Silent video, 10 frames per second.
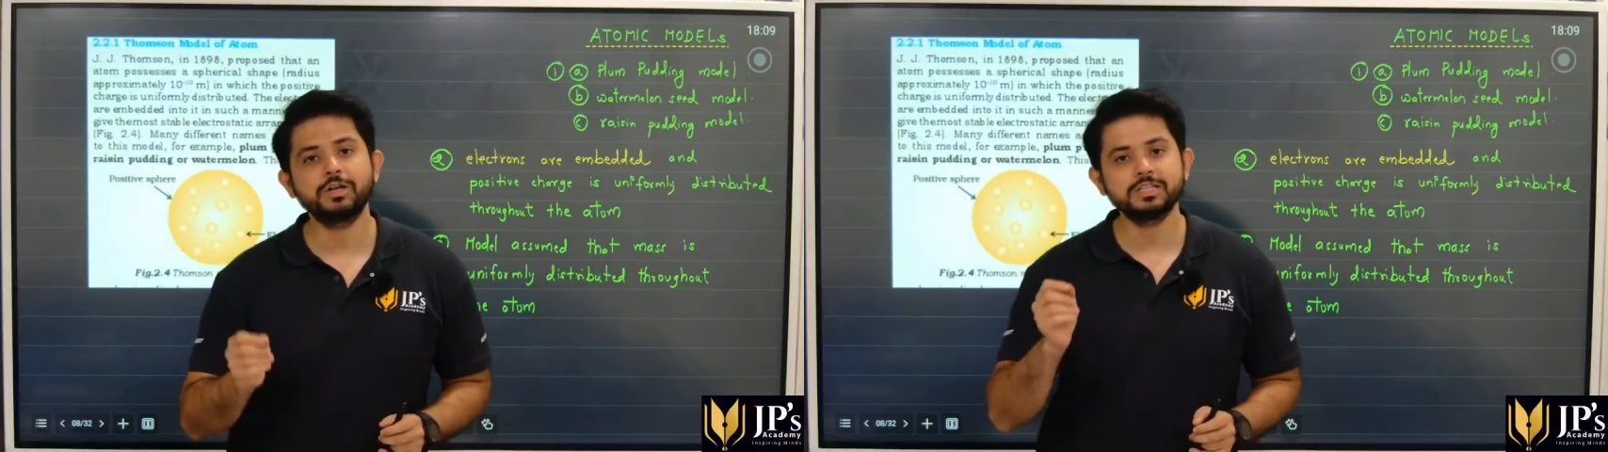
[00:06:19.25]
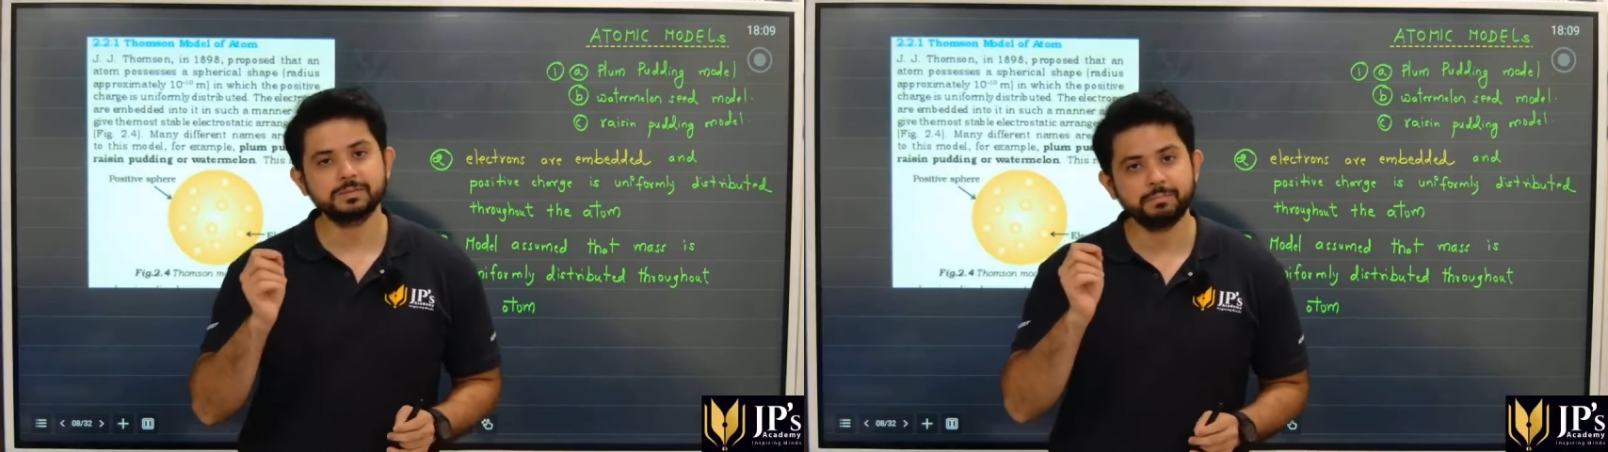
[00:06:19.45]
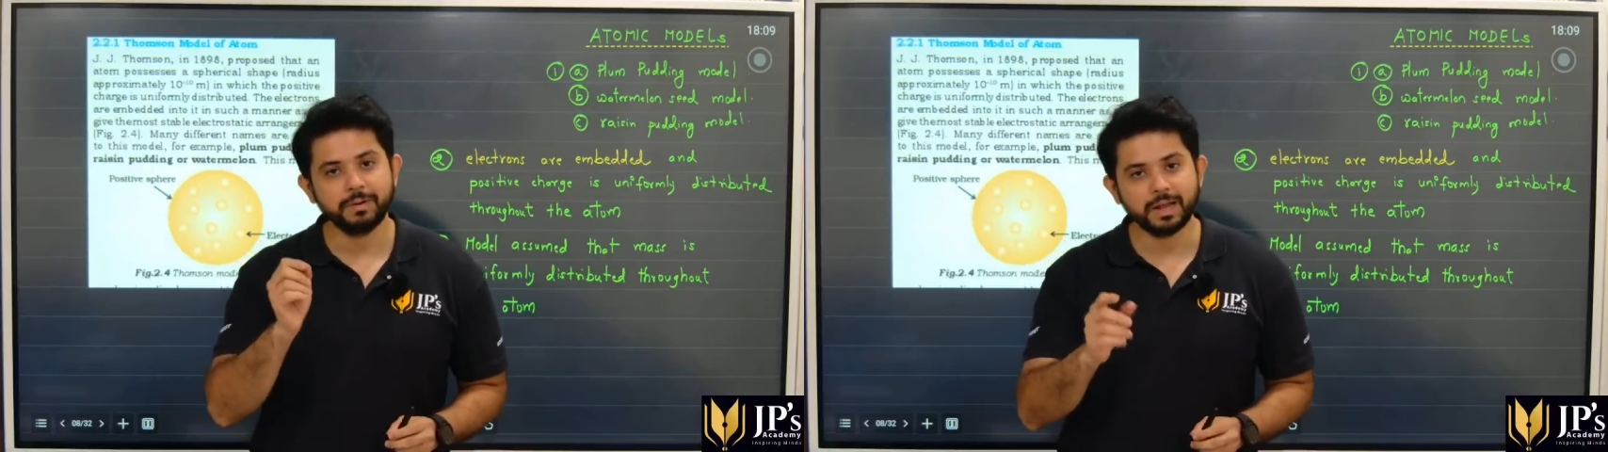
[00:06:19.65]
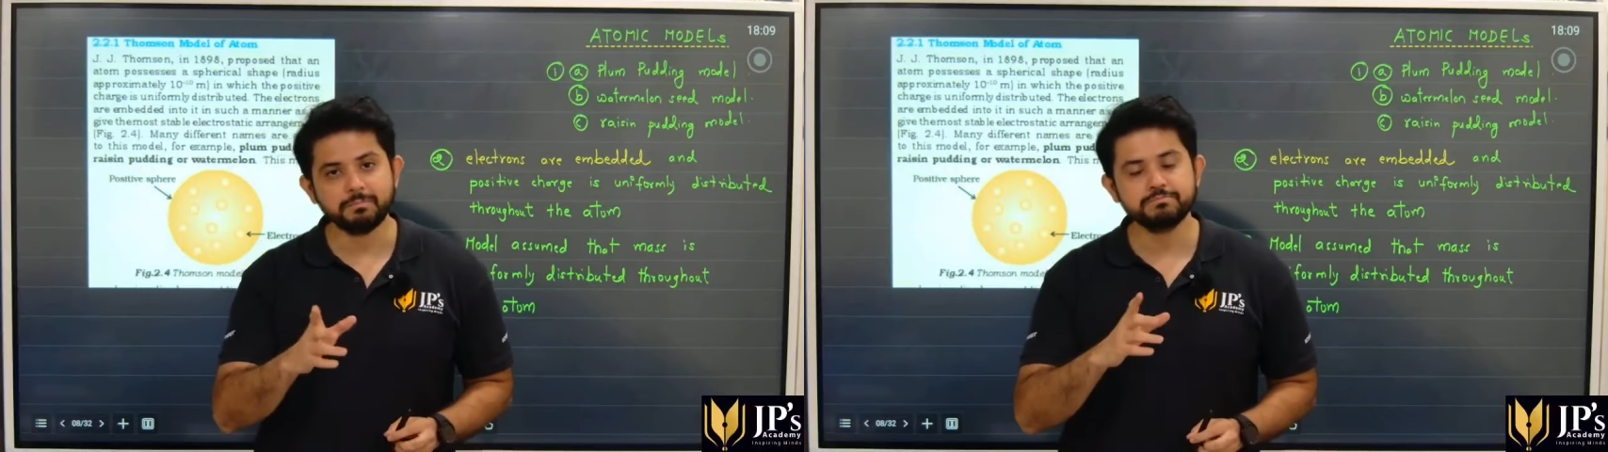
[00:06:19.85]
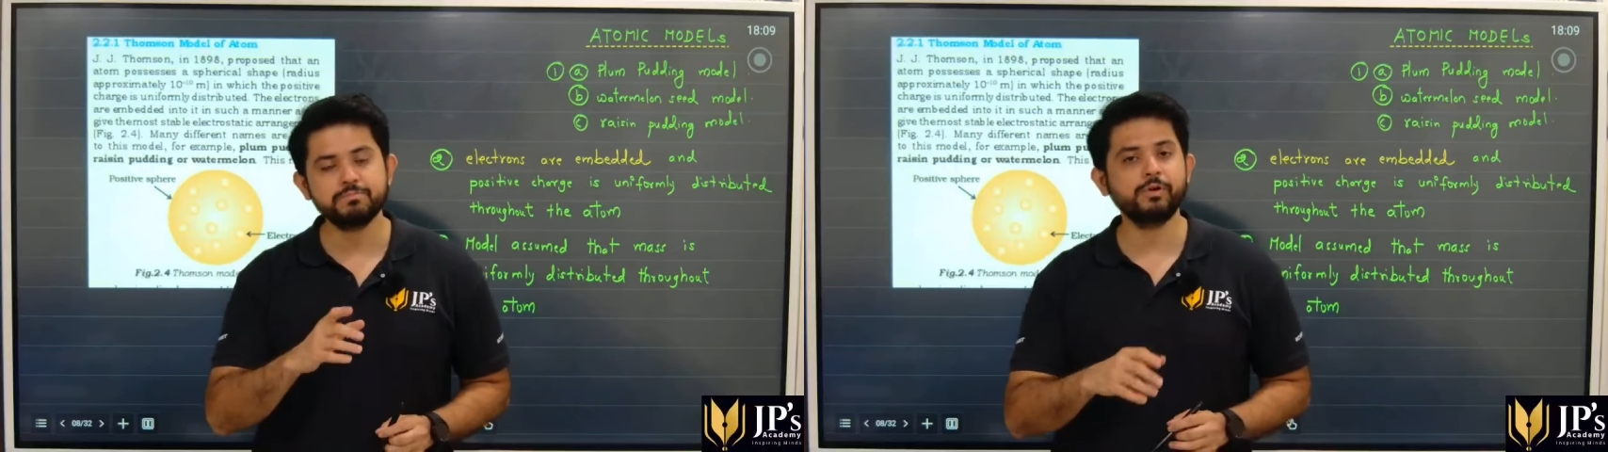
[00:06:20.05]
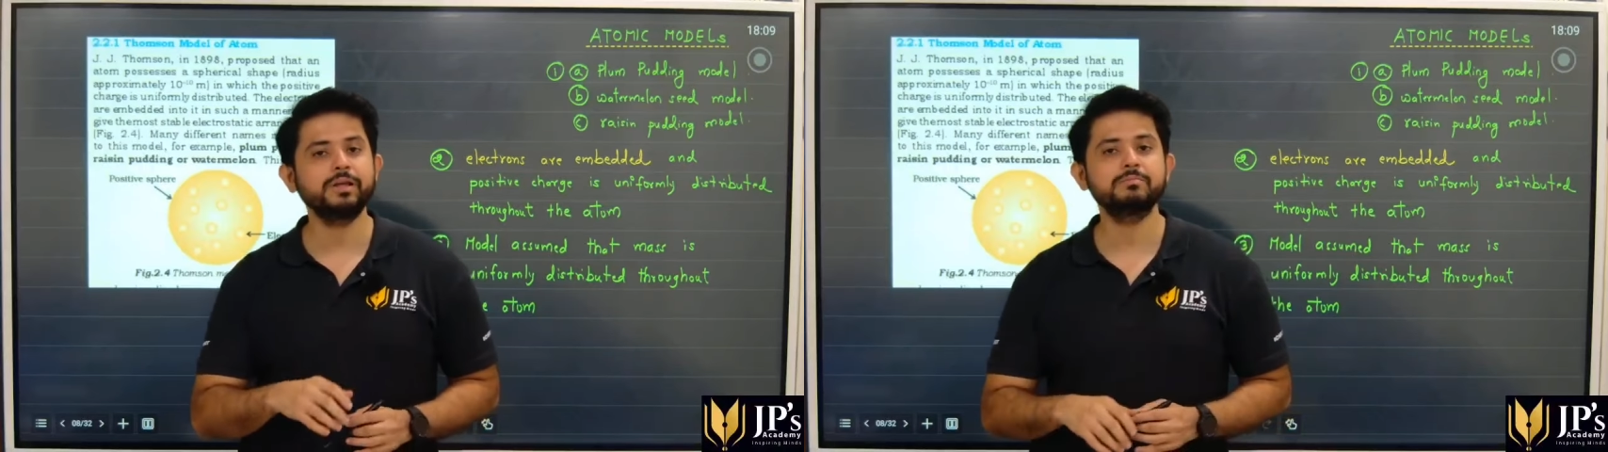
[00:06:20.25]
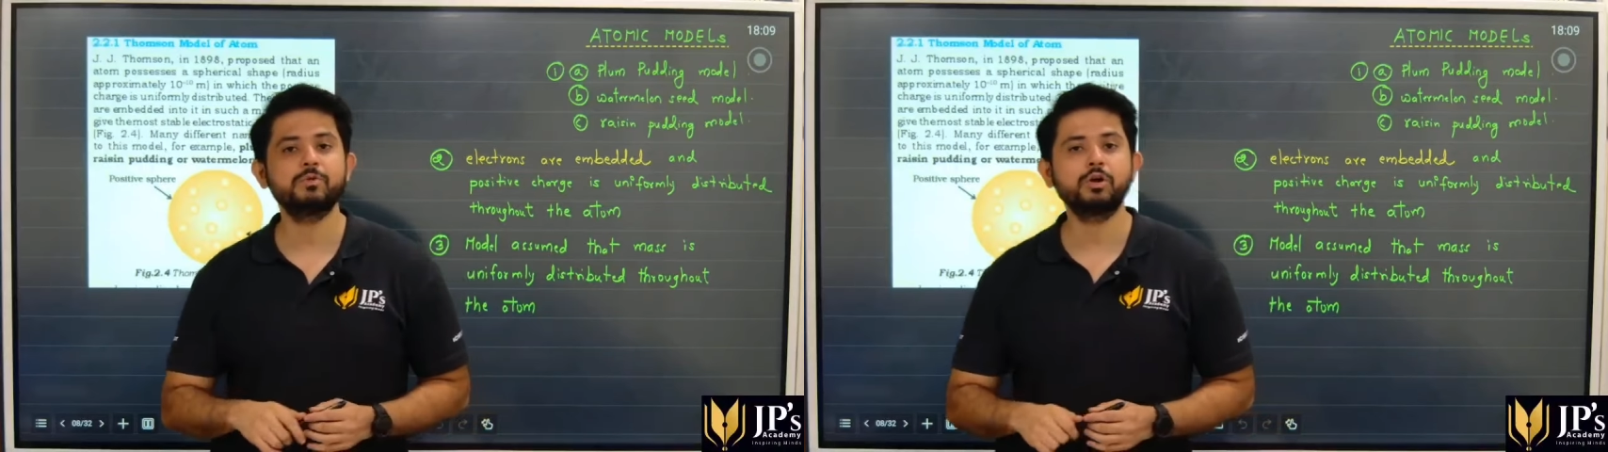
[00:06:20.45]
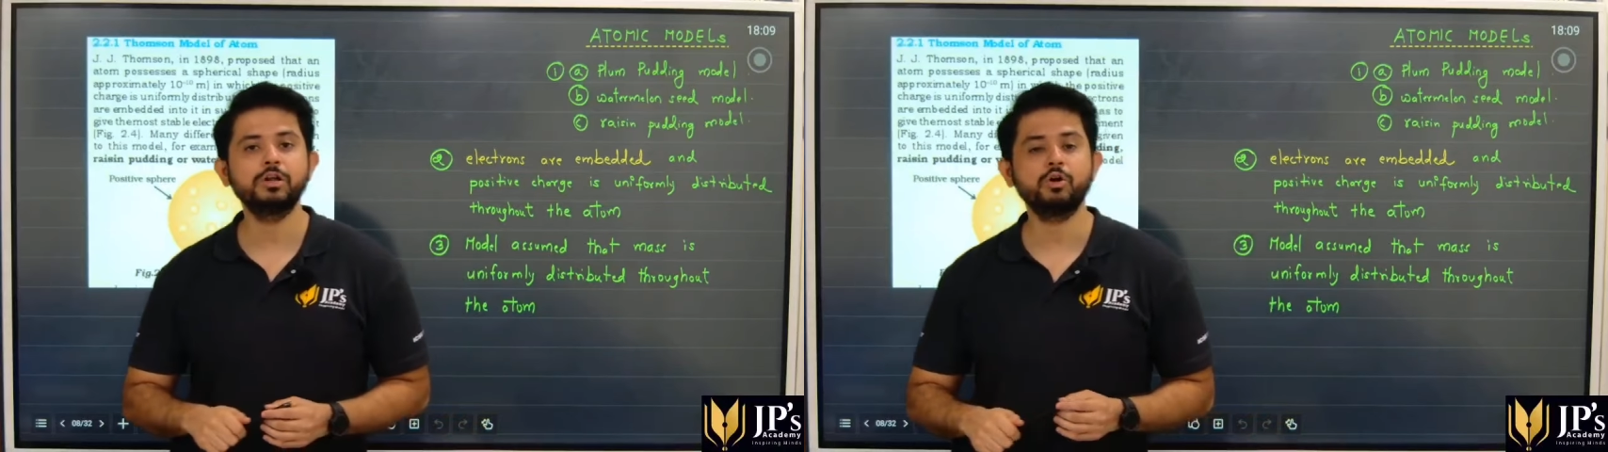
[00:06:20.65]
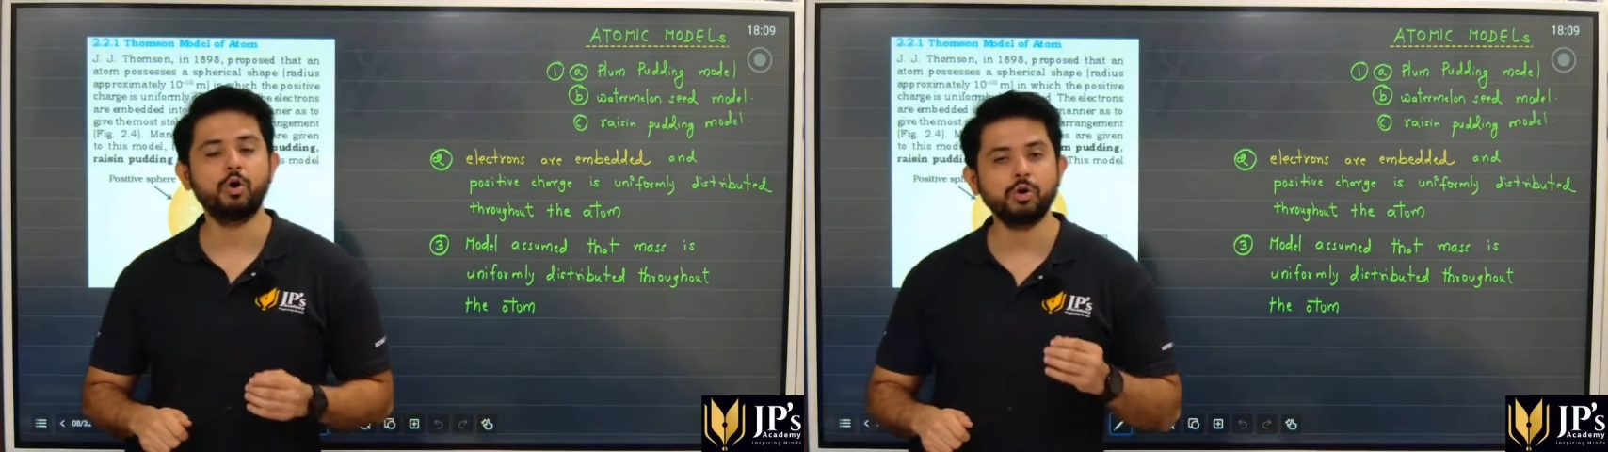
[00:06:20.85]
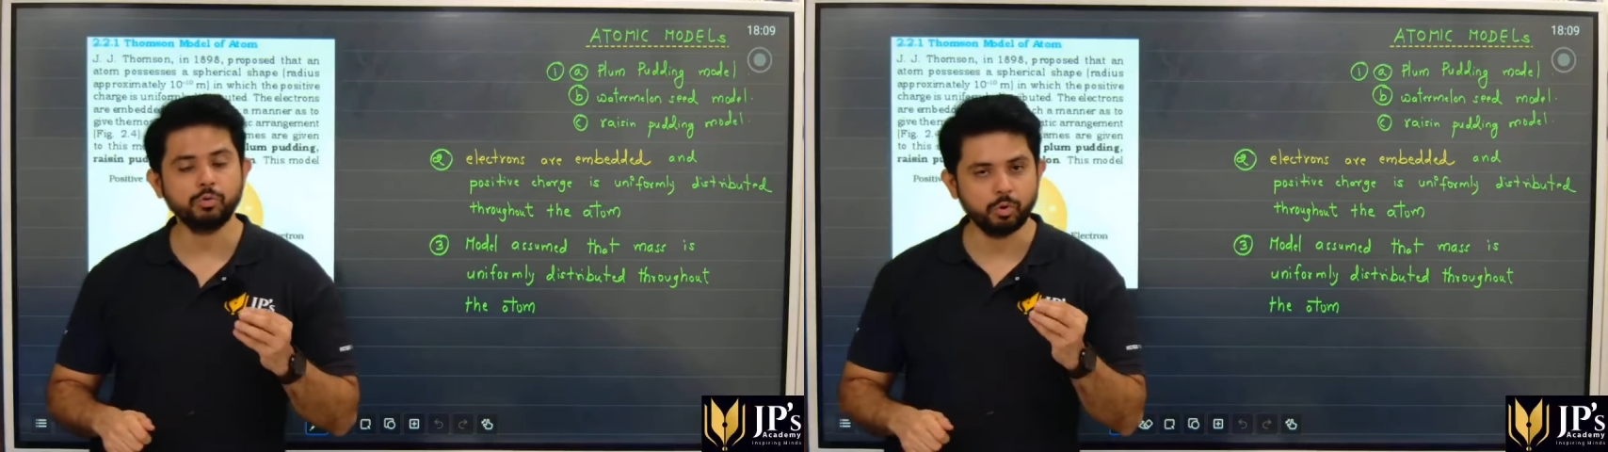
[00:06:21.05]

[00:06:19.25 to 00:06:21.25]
as plum pudding model or